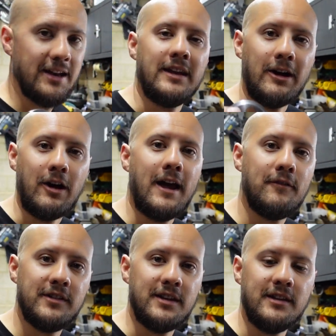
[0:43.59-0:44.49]
Now I
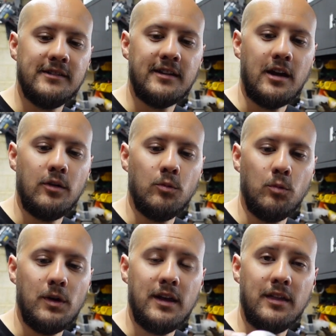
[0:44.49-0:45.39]
have seen this done
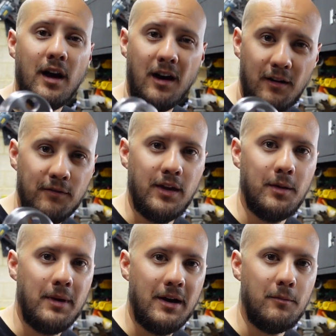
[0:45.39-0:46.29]
with half the
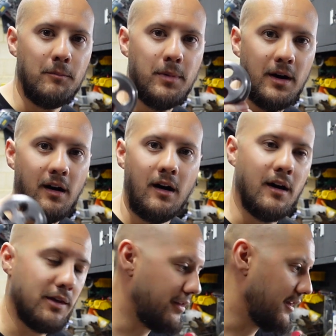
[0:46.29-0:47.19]
amount, but
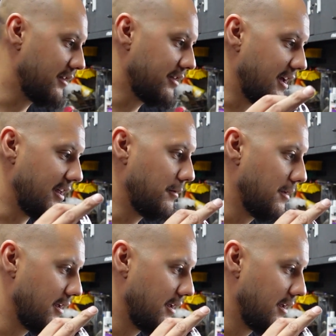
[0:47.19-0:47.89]
I think that